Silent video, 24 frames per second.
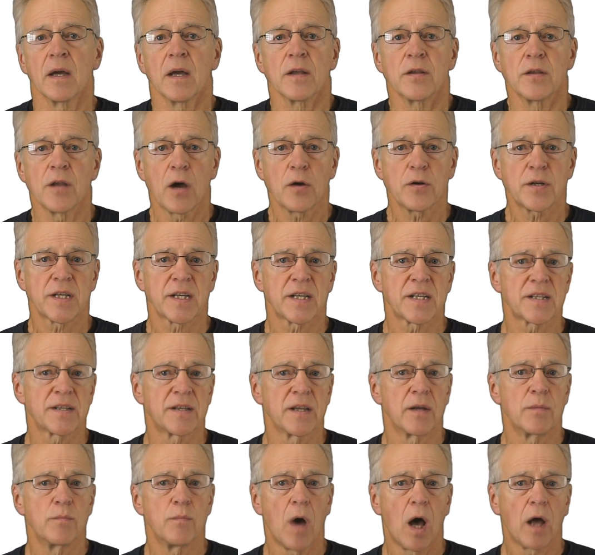Notice
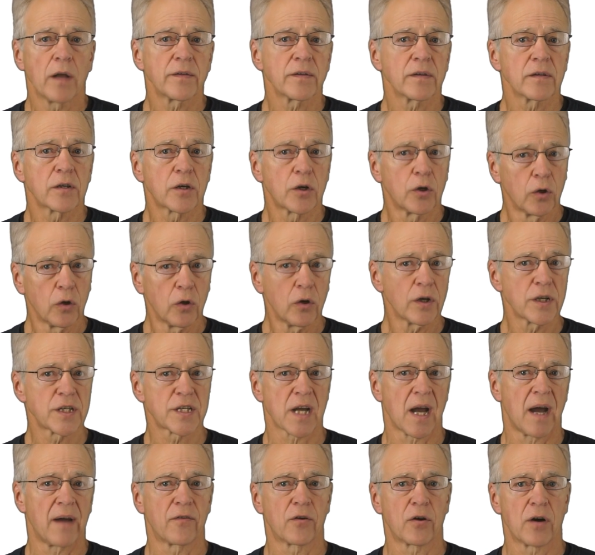that modern core
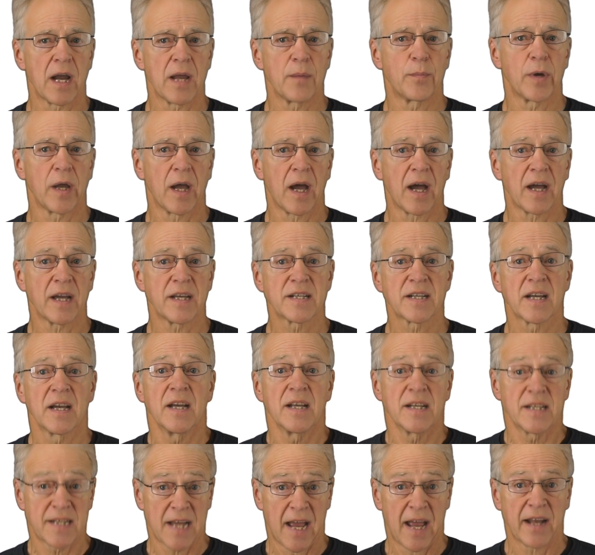Java APIs
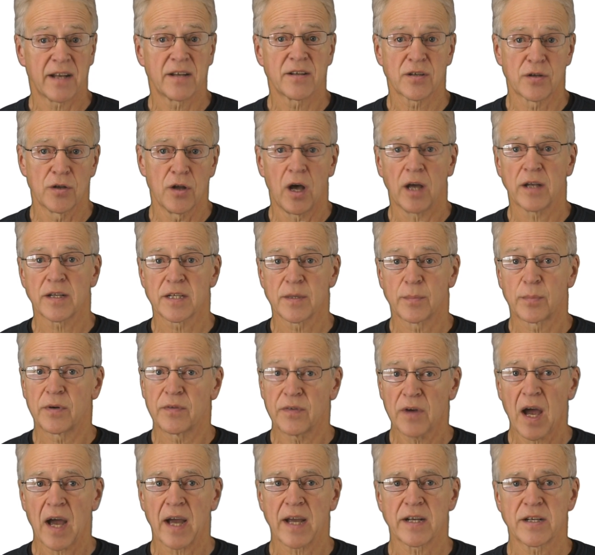tend not to
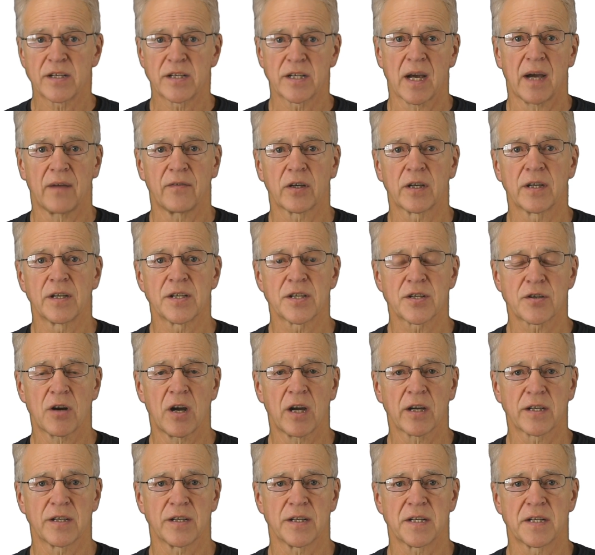provide Java
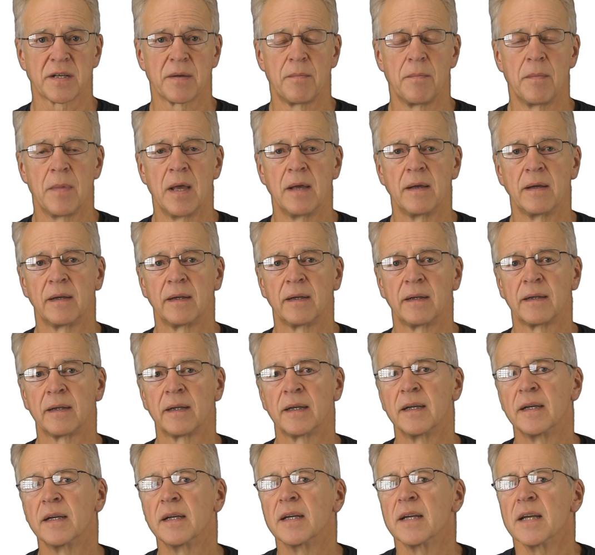constructors.
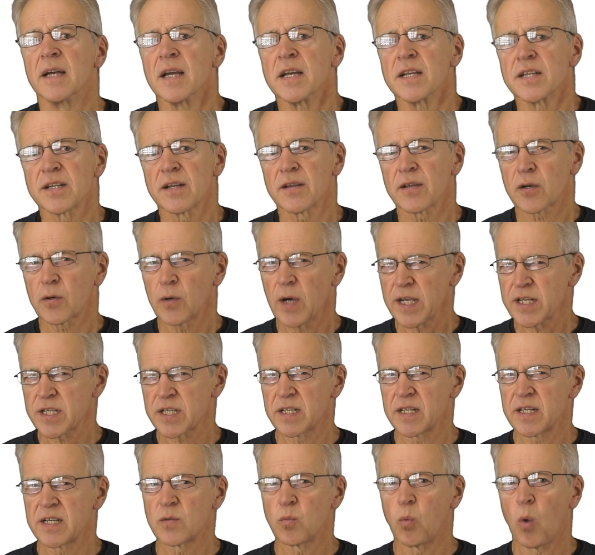So the
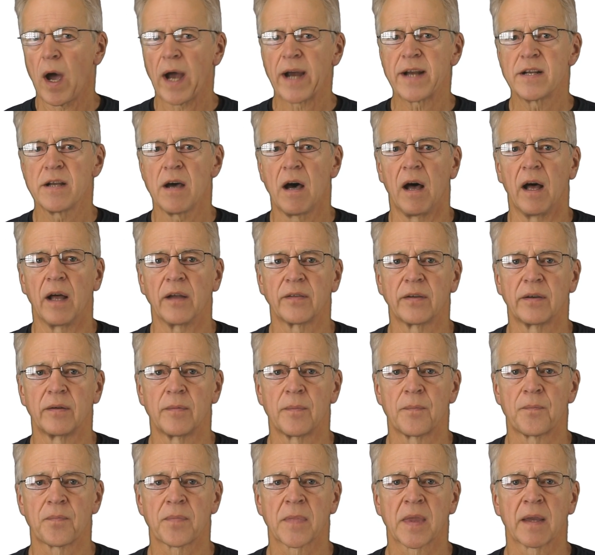question is, why not?
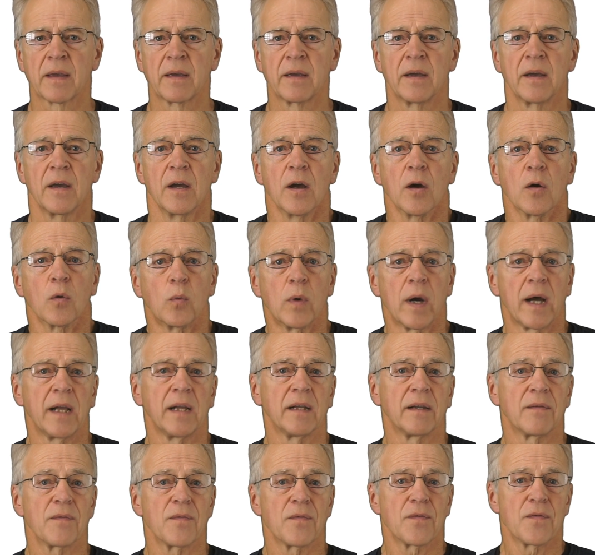
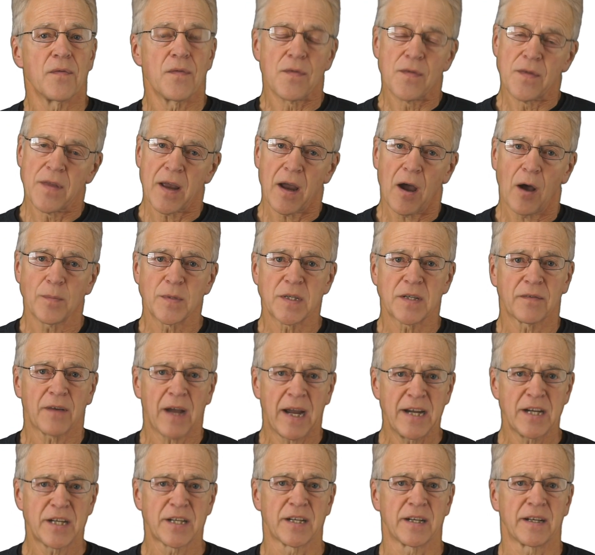Well, the
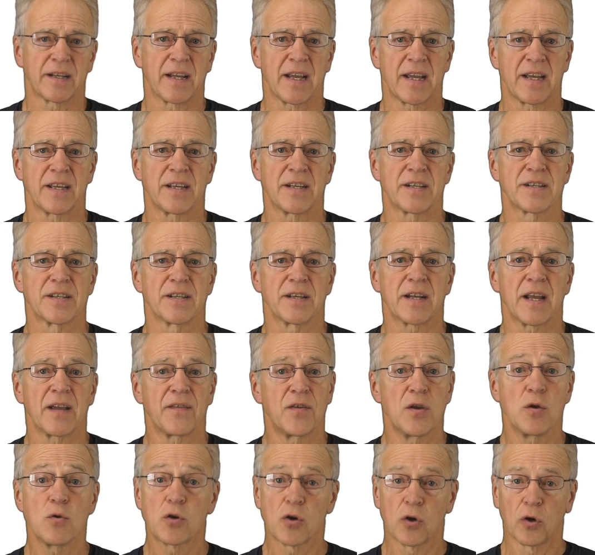observation is that
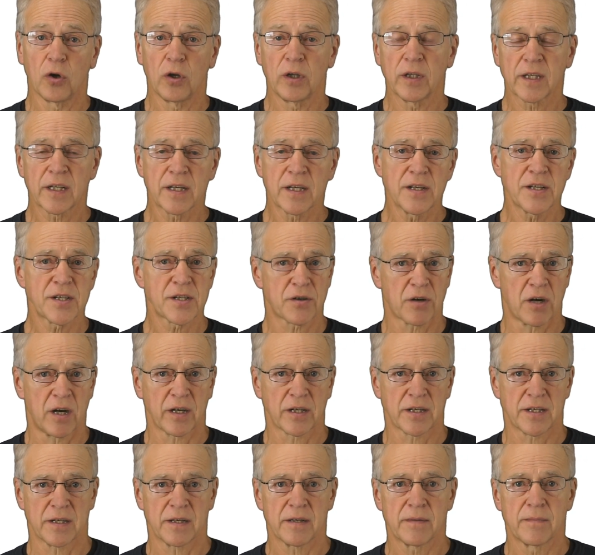if you call a
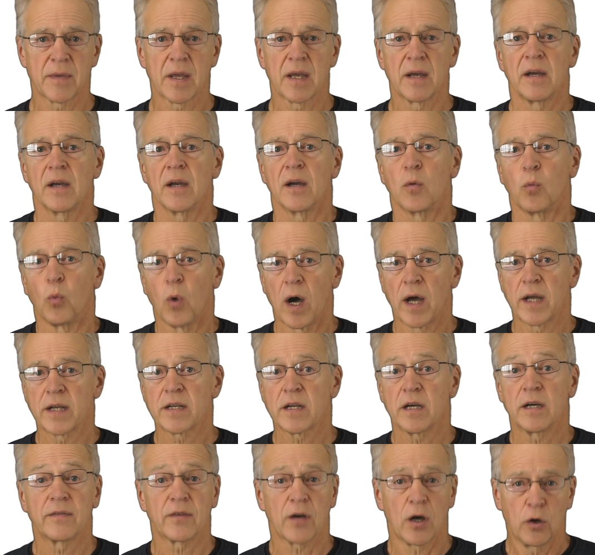constructor, one
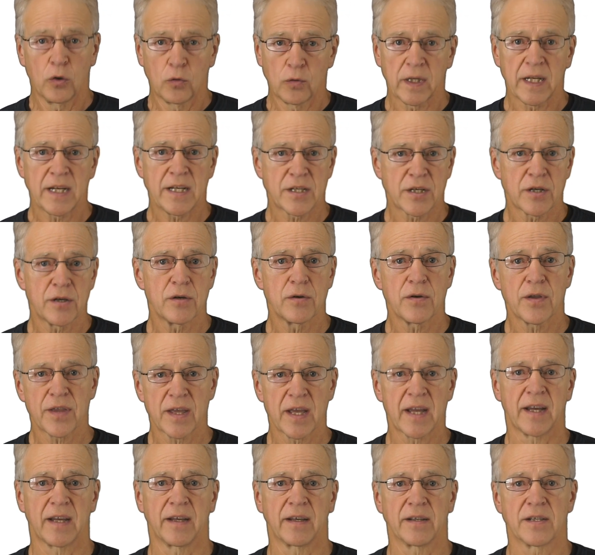of only two
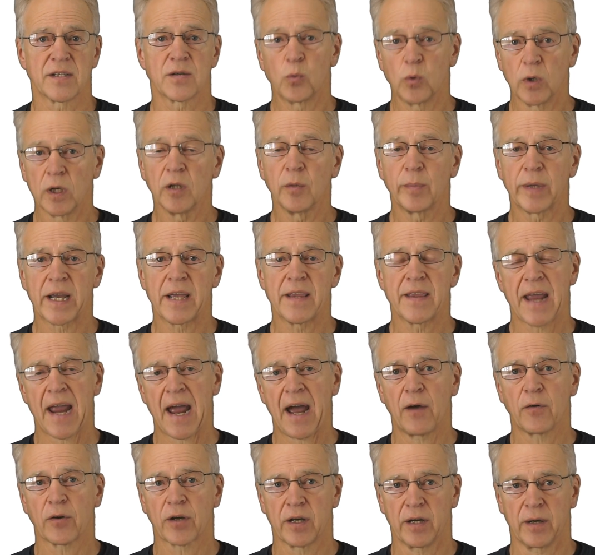things will be the
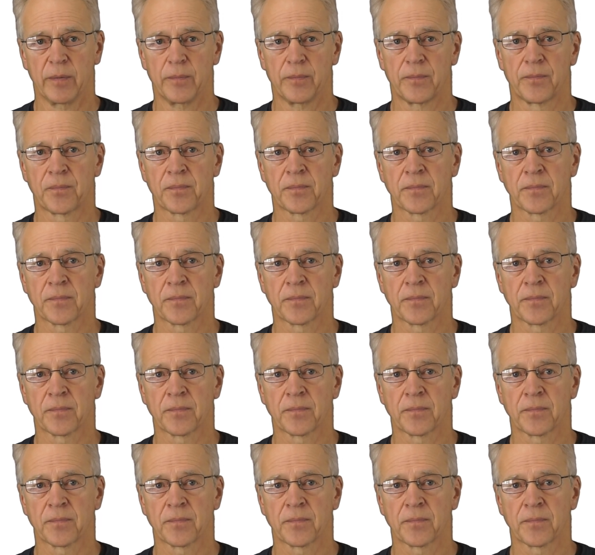outcome.